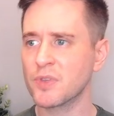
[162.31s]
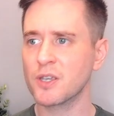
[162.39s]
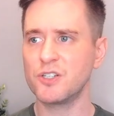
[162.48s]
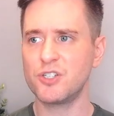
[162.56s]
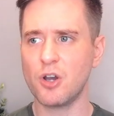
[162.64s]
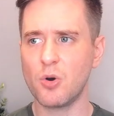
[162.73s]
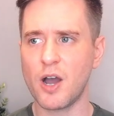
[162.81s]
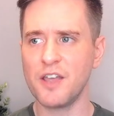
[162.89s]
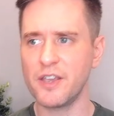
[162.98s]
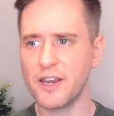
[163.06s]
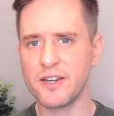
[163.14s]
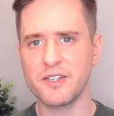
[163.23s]
So I
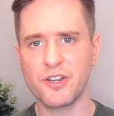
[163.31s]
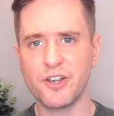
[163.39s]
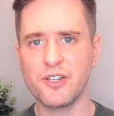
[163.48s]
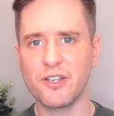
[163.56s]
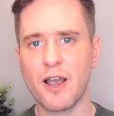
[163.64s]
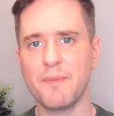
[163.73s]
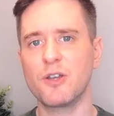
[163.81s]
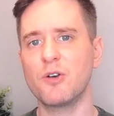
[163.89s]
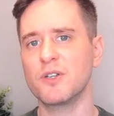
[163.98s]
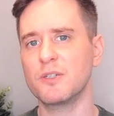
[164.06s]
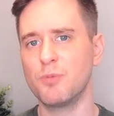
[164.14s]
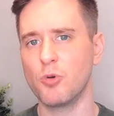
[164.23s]
think it is a good time to go
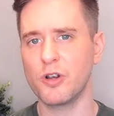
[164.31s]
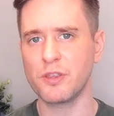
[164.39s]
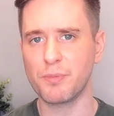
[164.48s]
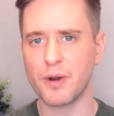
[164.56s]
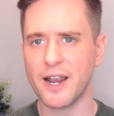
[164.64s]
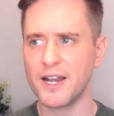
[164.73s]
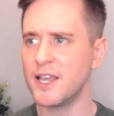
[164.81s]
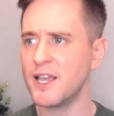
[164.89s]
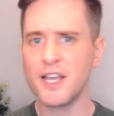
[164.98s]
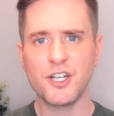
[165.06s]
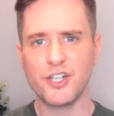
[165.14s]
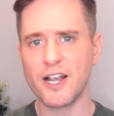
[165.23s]
exploring the brand,
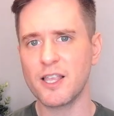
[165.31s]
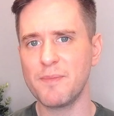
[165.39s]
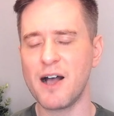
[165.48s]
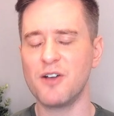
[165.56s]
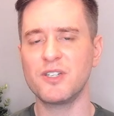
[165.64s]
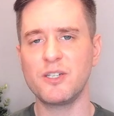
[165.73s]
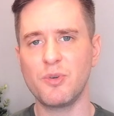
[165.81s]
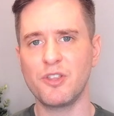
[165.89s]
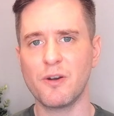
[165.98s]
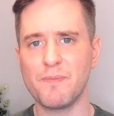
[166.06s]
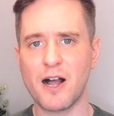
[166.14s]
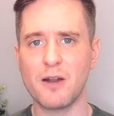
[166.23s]
check them out, see what
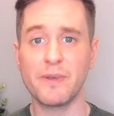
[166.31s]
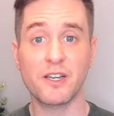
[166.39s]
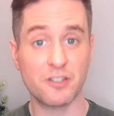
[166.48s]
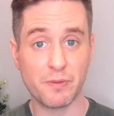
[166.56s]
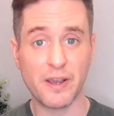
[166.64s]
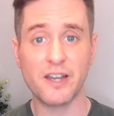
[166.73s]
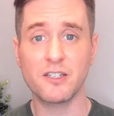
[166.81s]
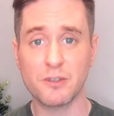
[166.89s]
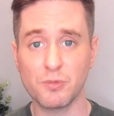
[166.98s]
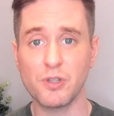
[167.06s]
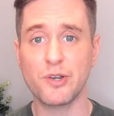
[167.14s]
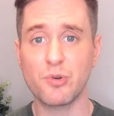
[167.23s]
they're about, because they're making
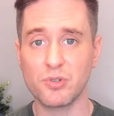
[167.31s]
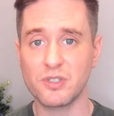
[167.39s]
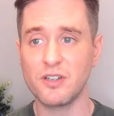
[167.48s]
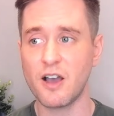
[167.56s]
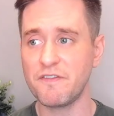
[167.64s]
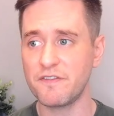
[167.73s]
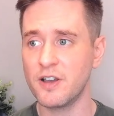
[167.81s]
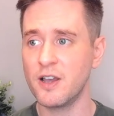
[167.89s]
some really cool stuff.